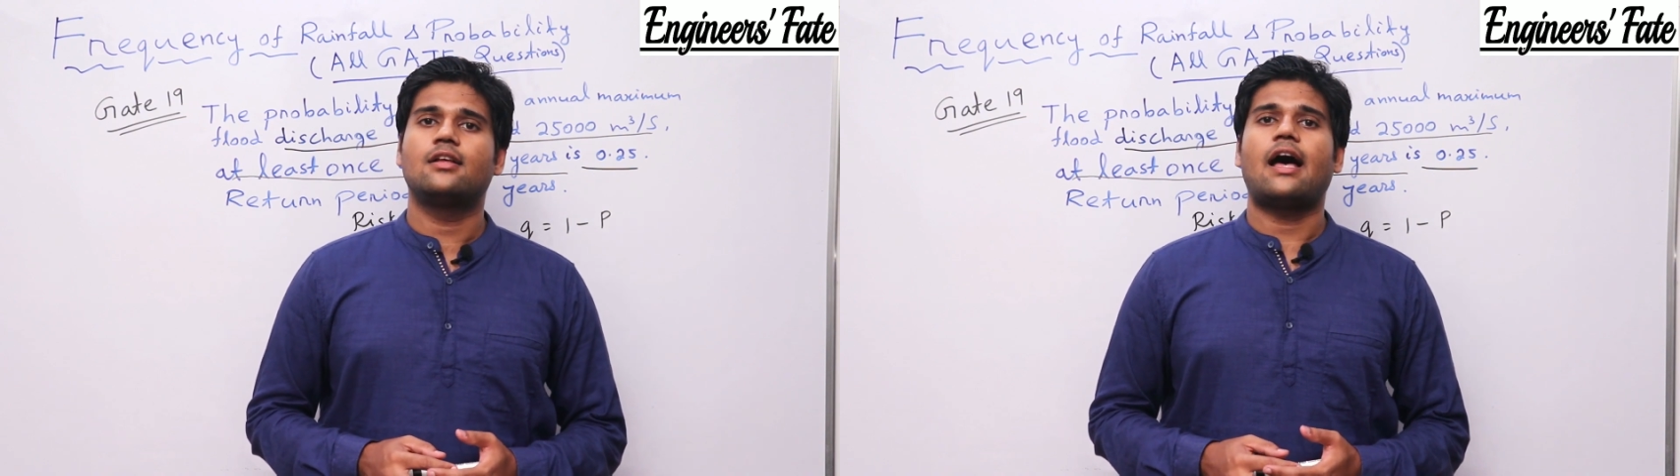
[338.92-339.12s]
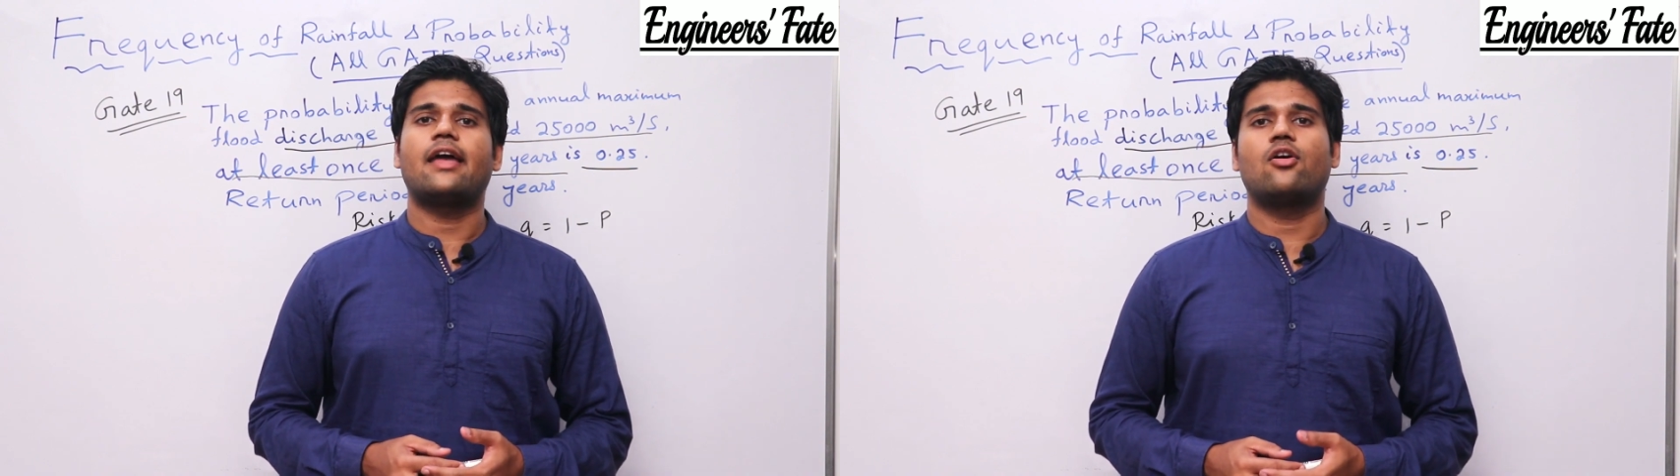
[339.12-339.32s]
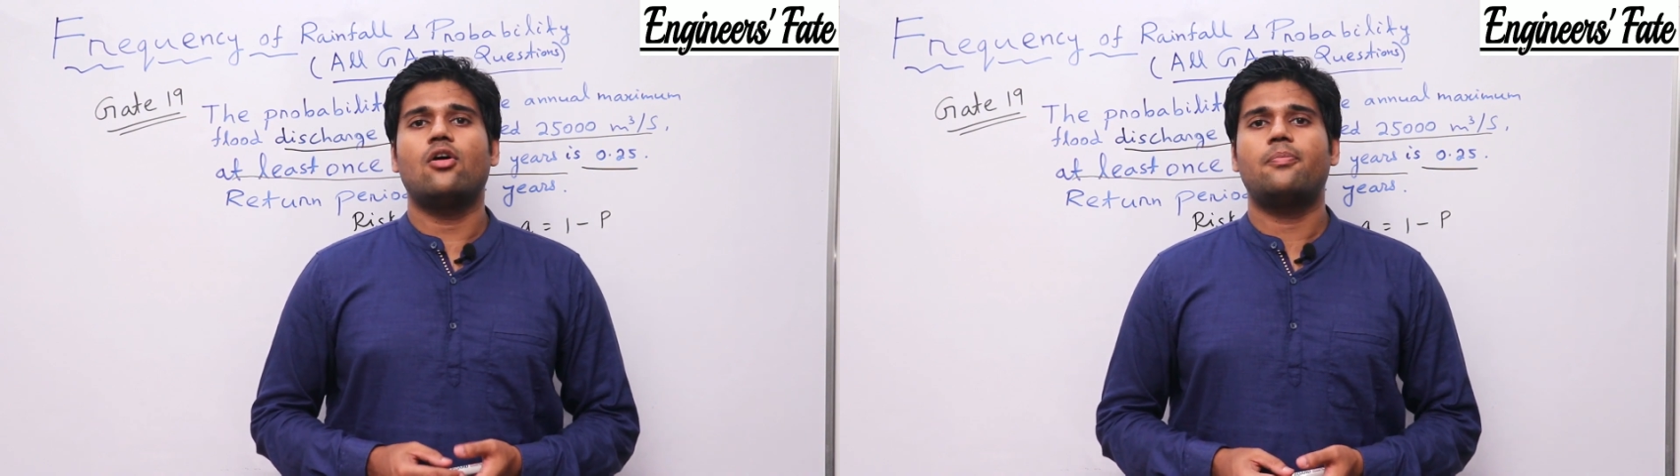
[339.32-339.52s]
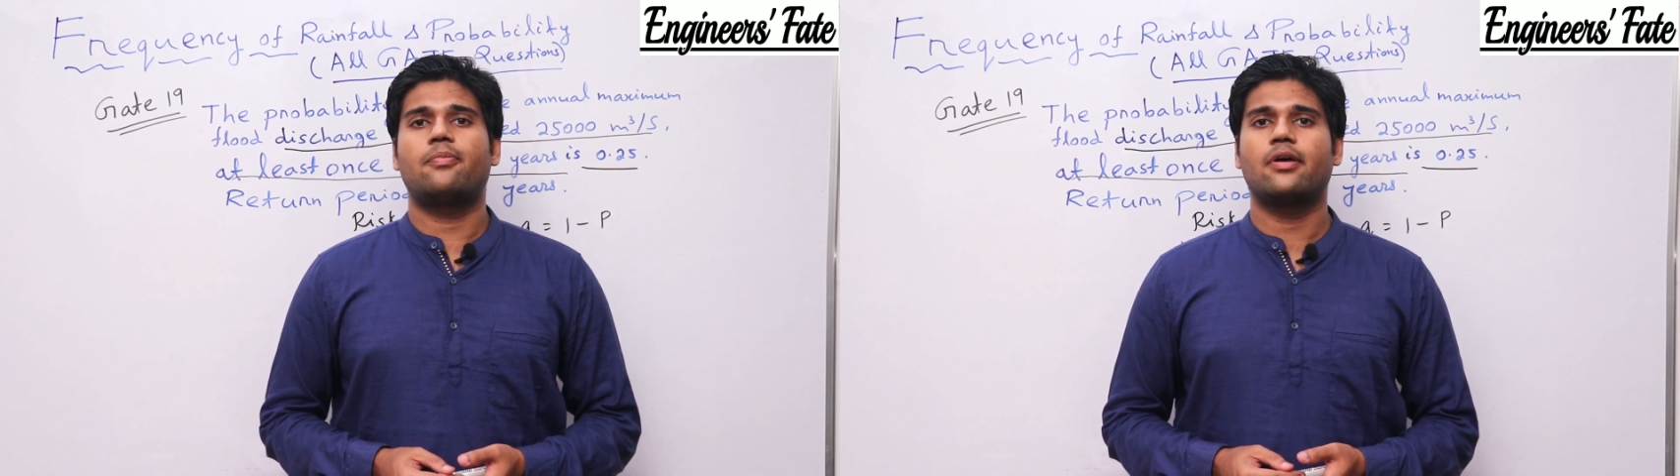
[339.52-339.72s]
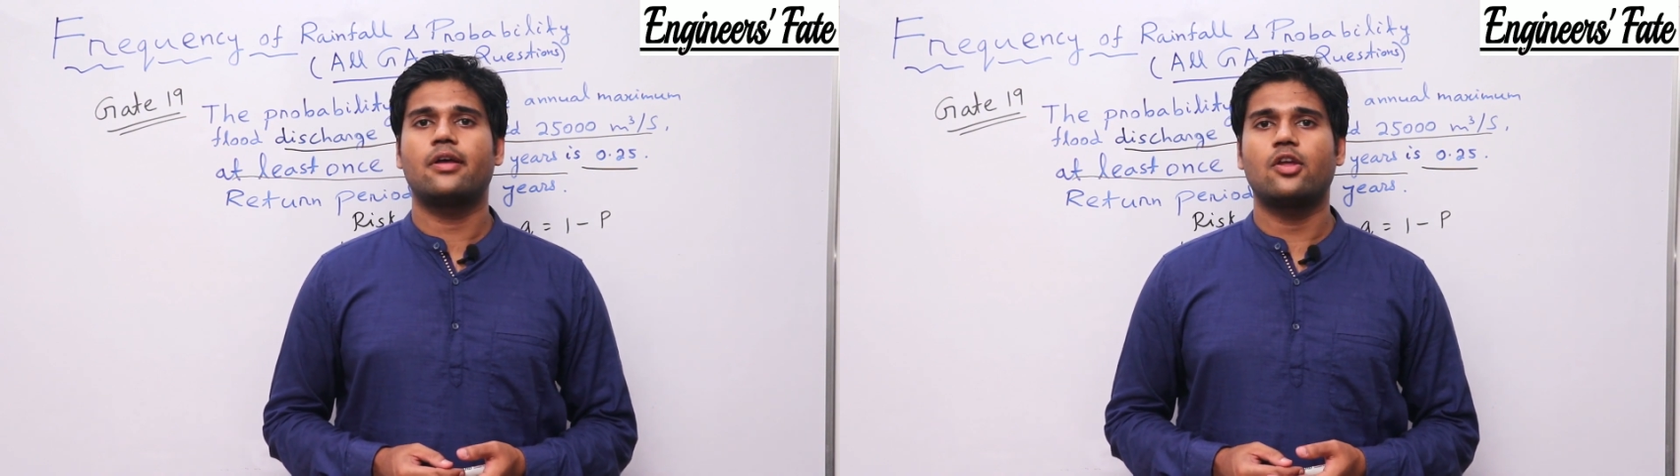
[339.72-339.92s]
I
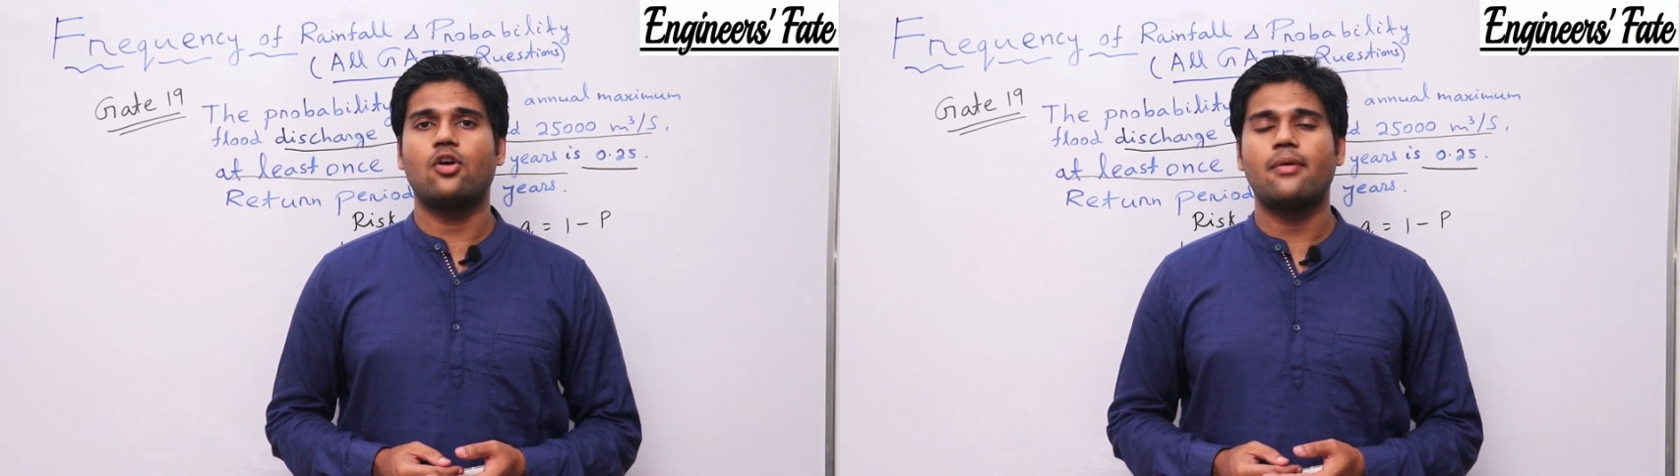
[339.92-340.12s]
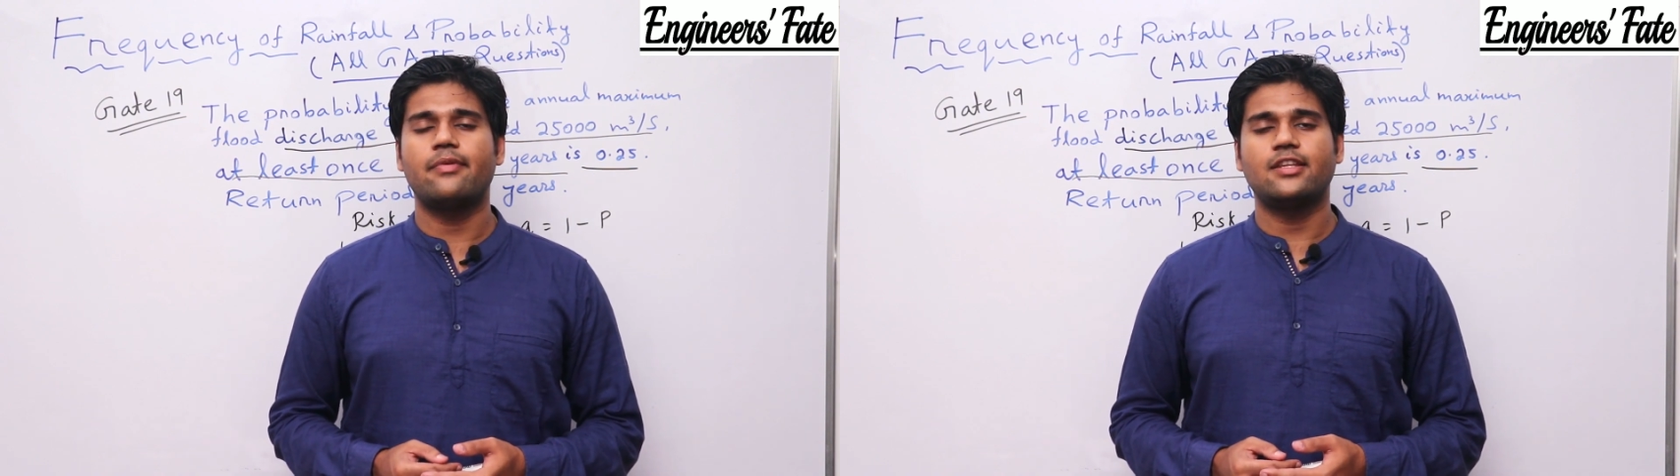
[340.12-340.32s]
hope you have